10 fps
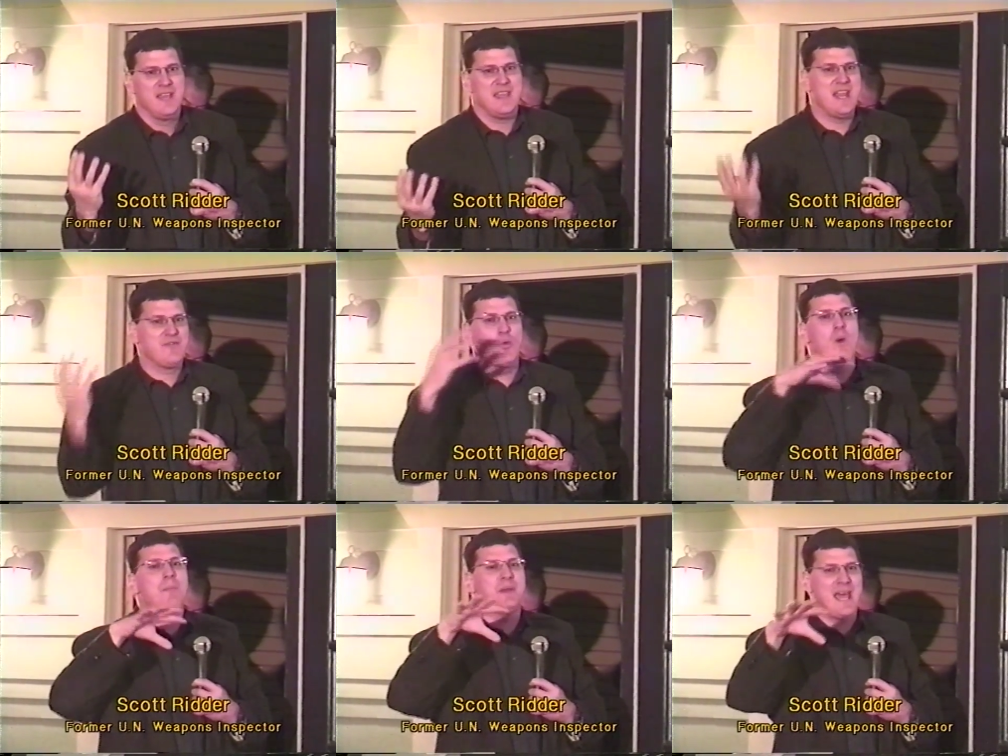They never
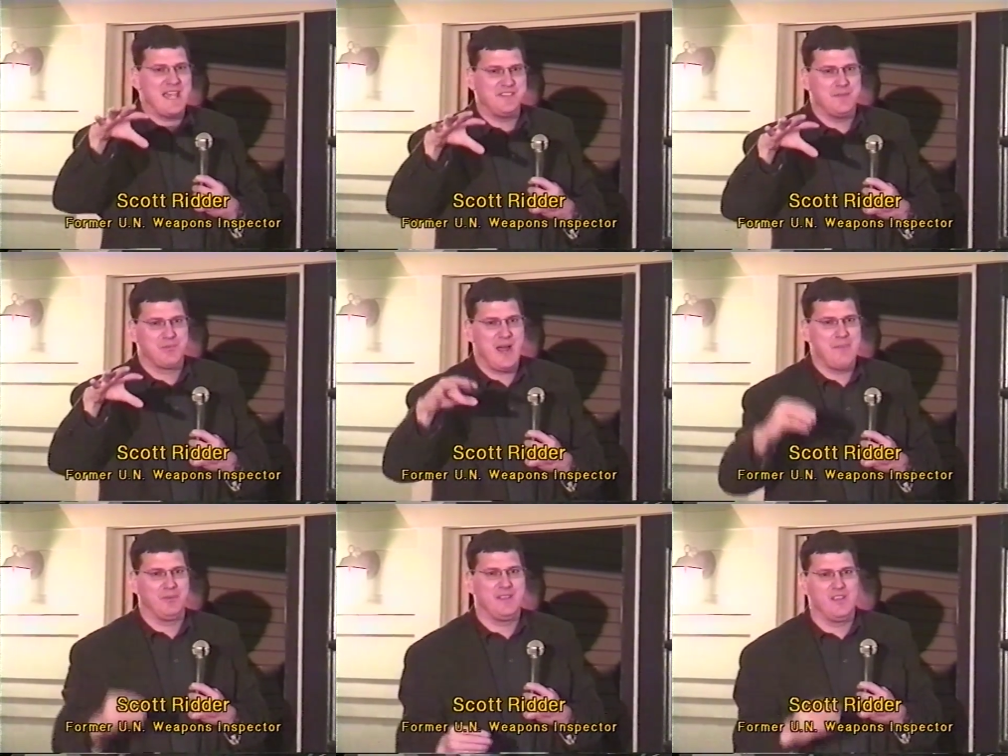weaponized it
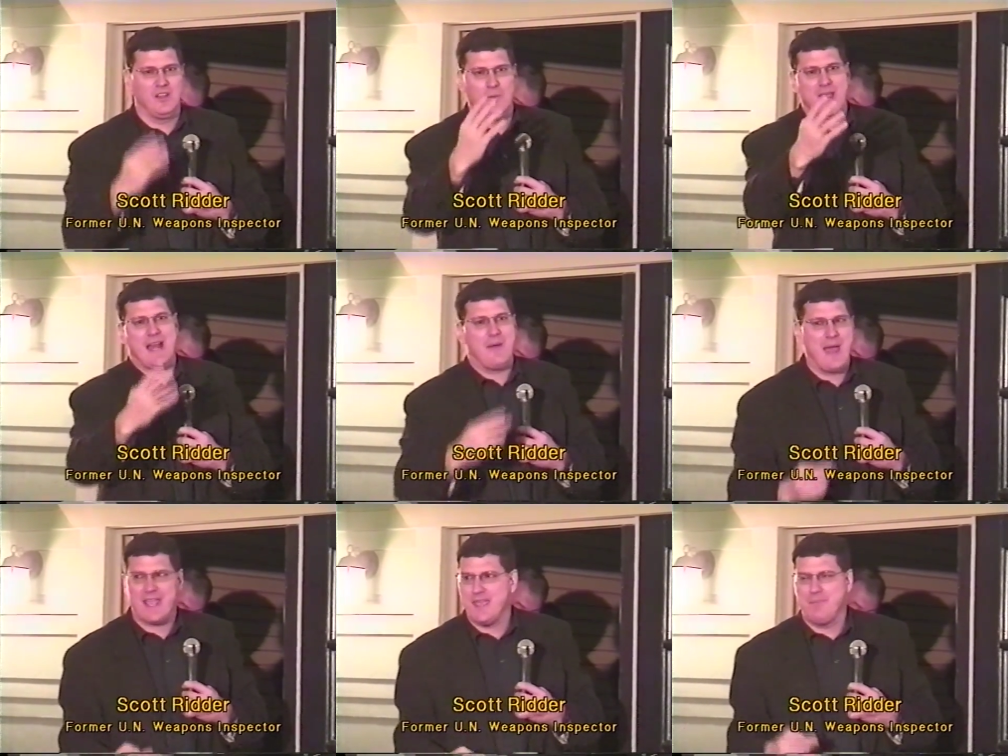properly. The only way an
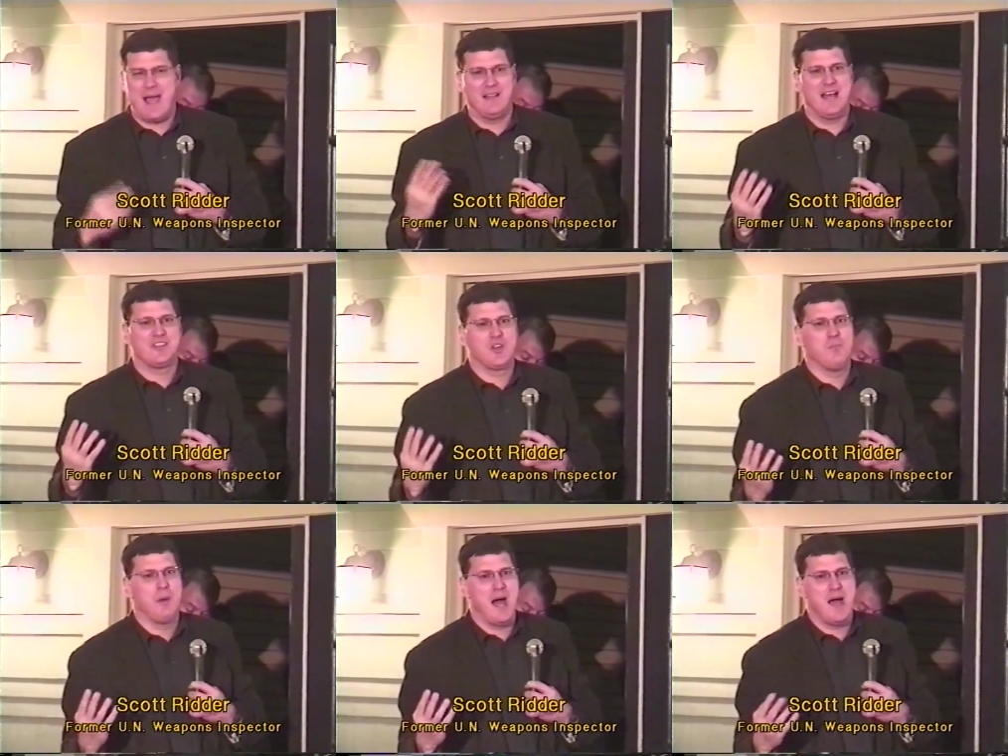Iraqi
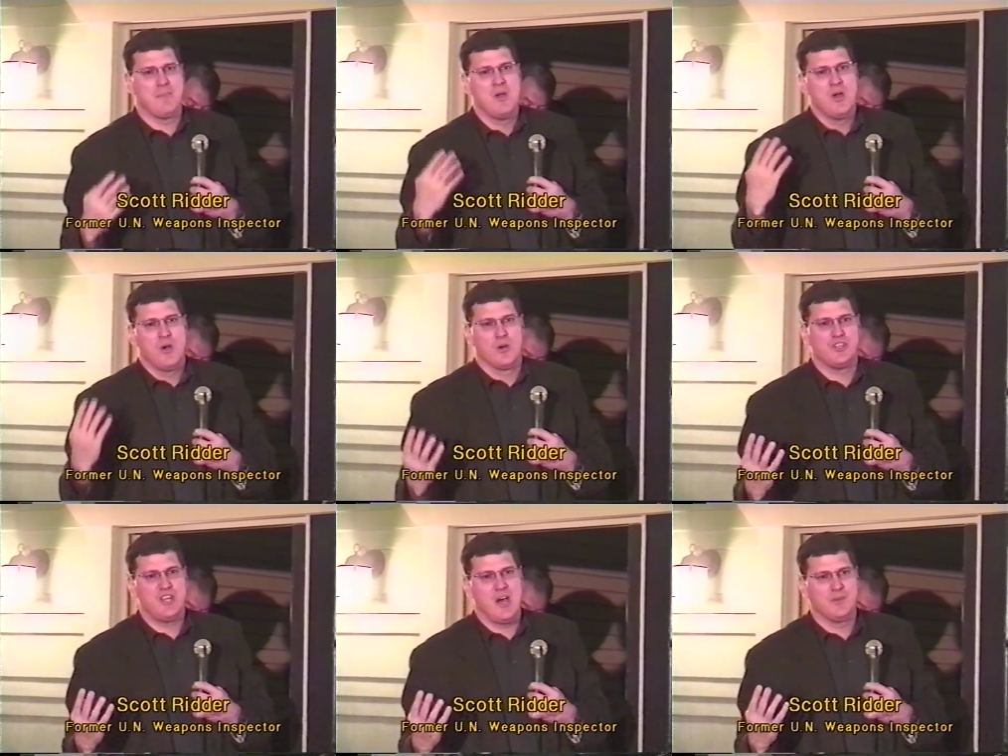biological bomb or
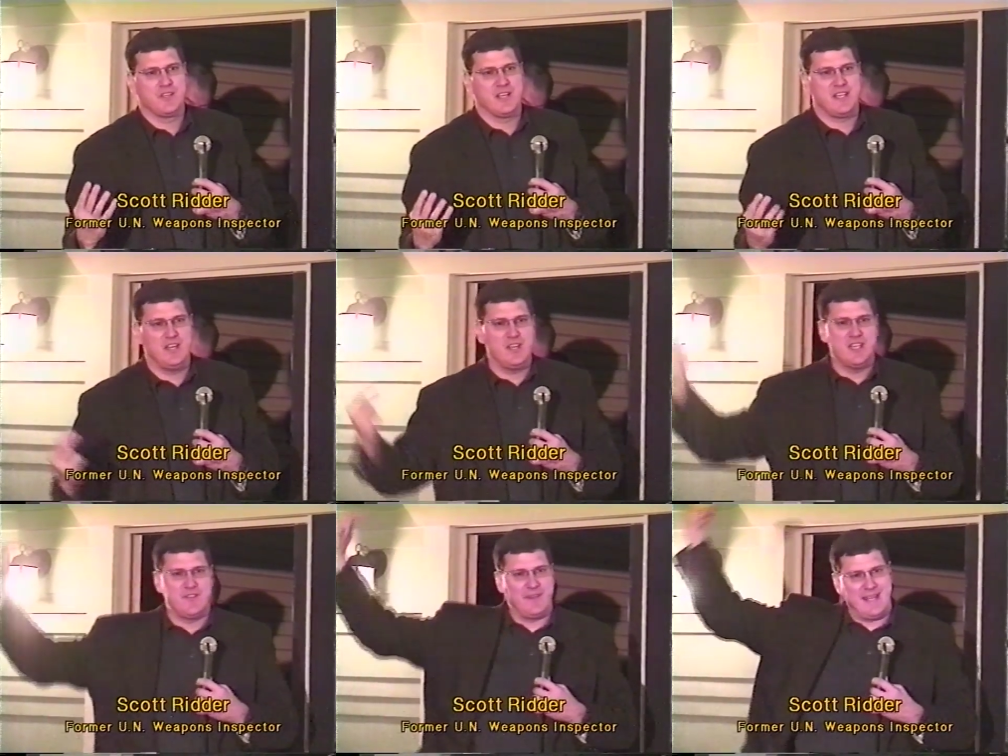shell was going to kill
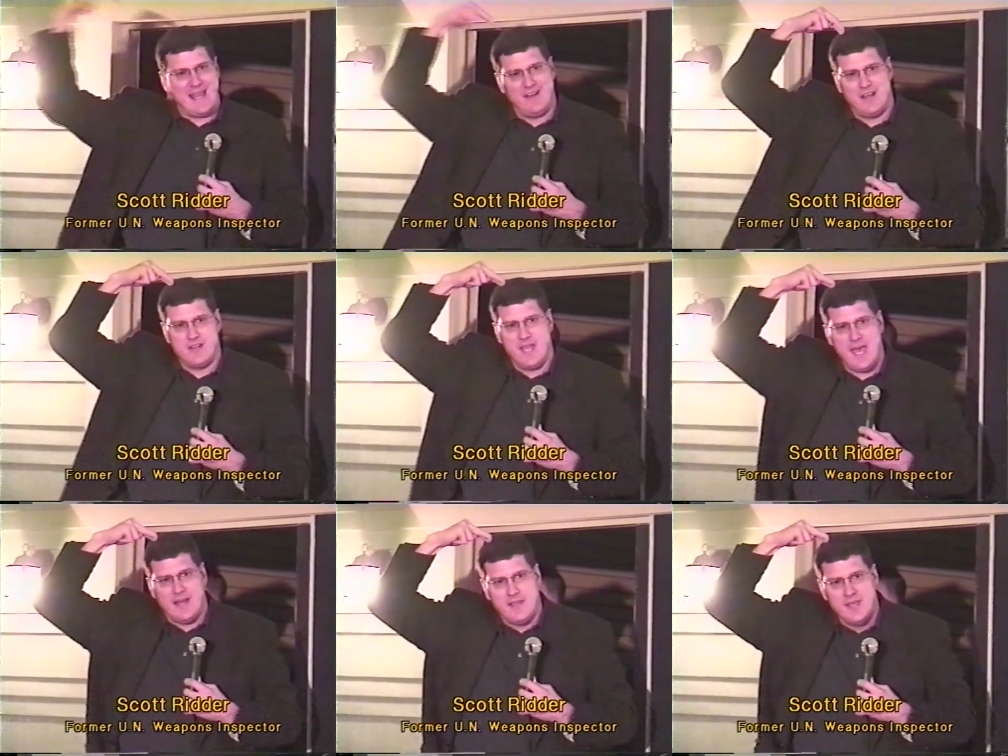you is if it landed on your
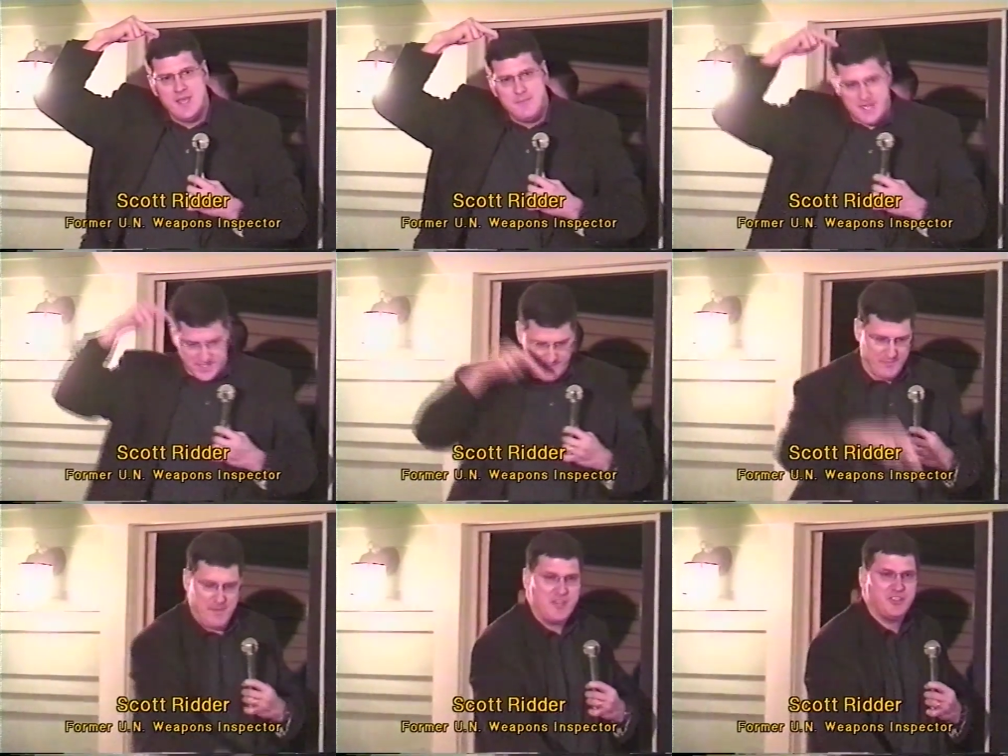head. Because if
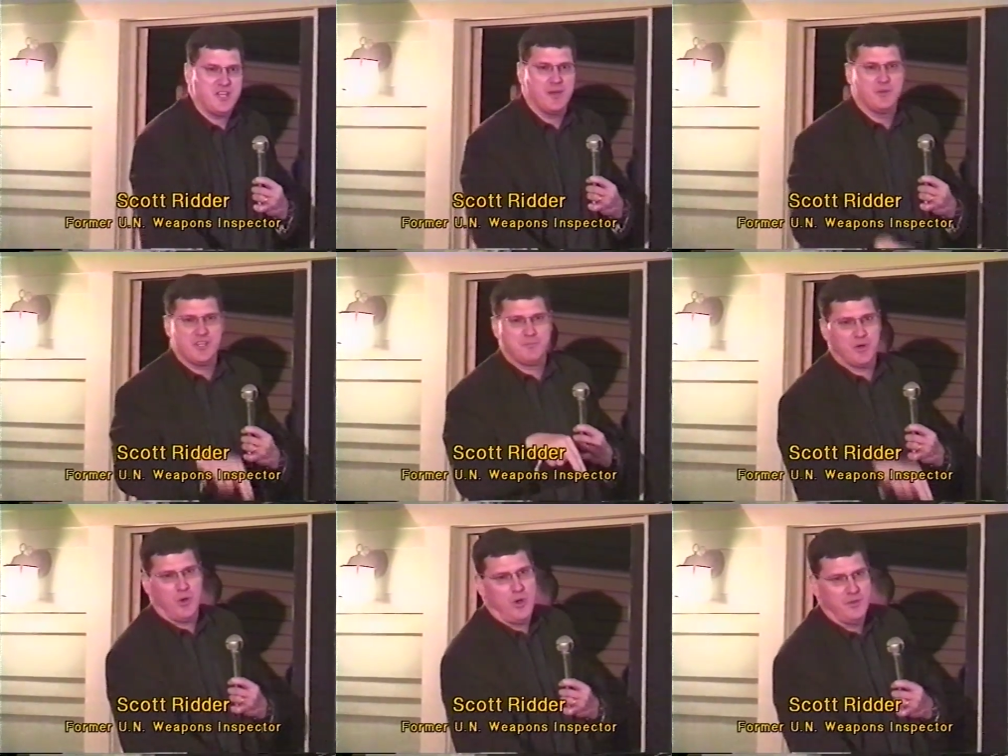it missed you, it would just
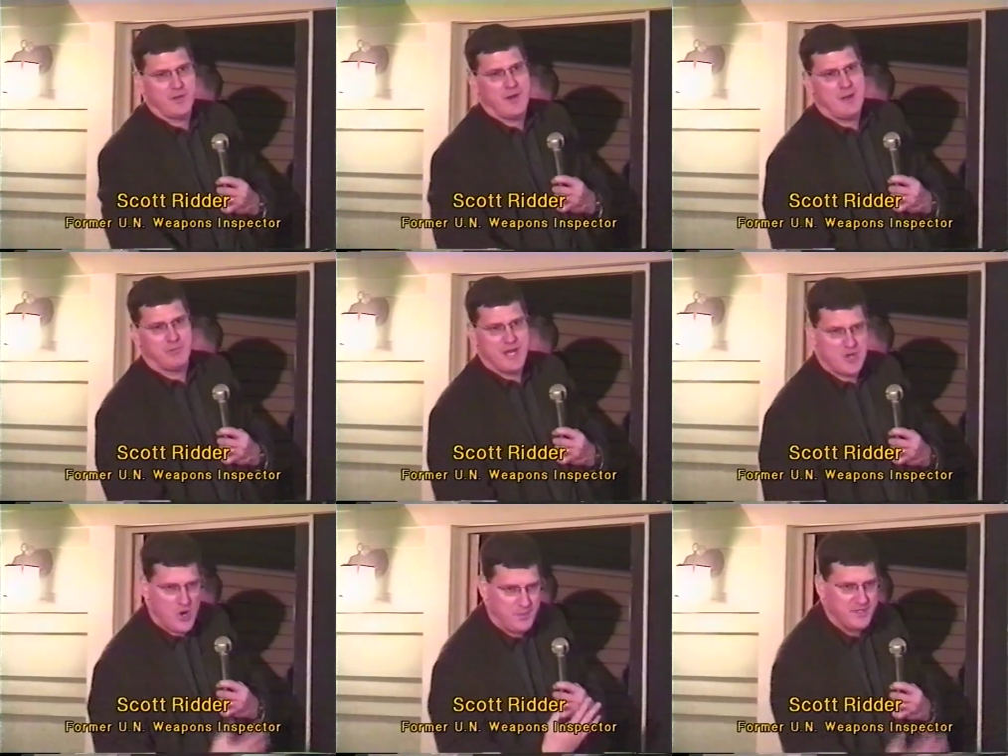put a hole in the ground,
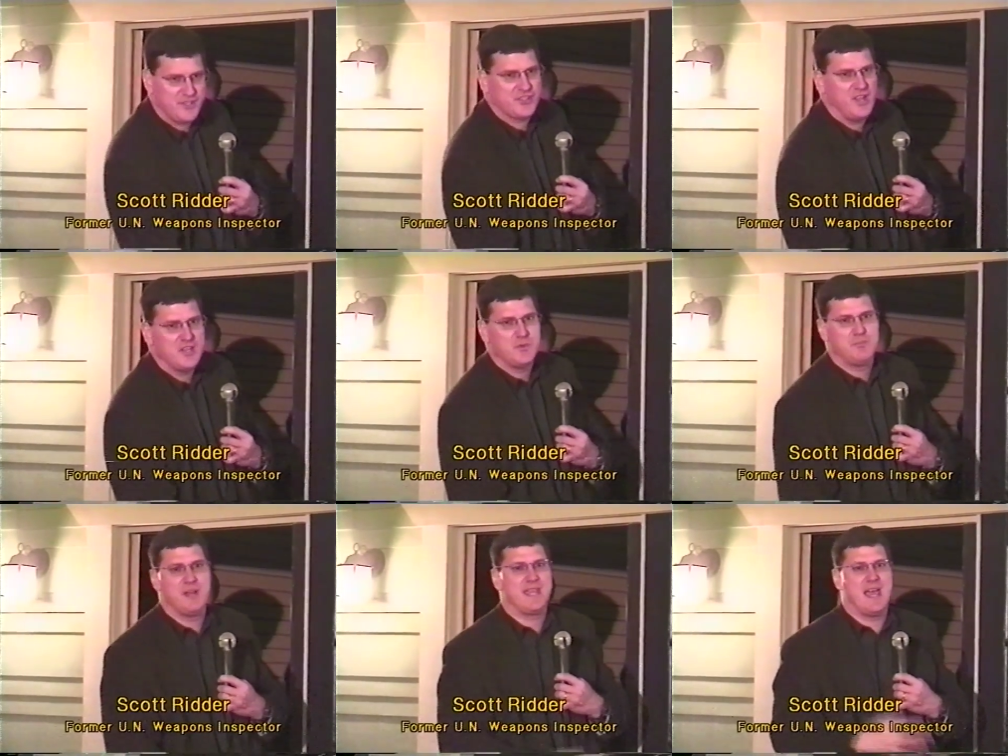break open, the sludge would
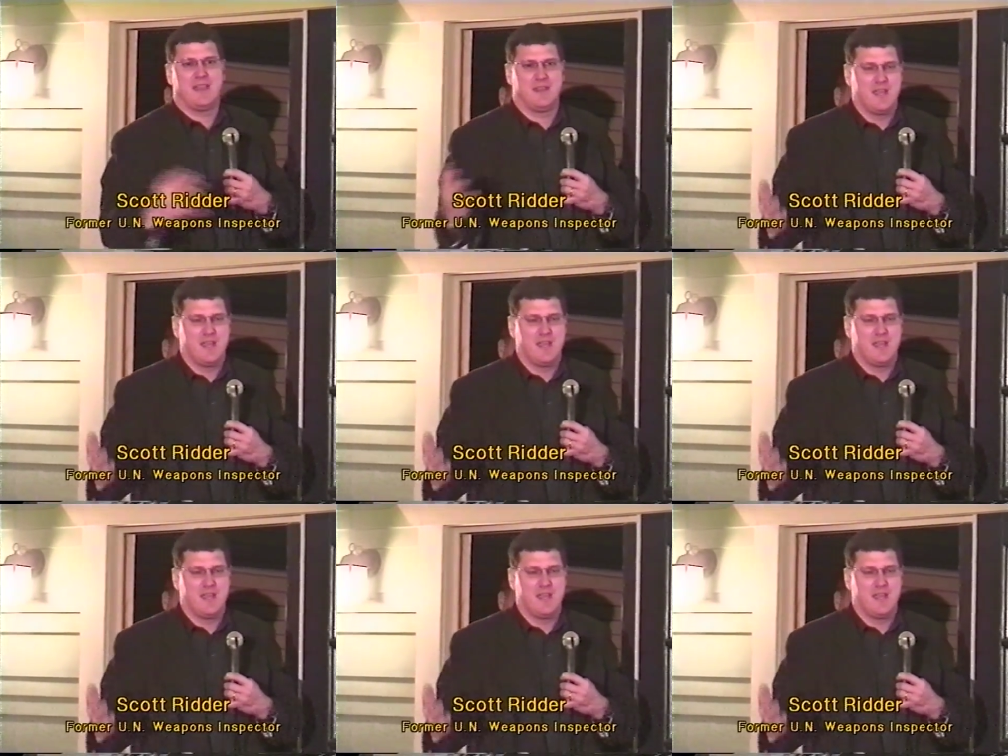break out,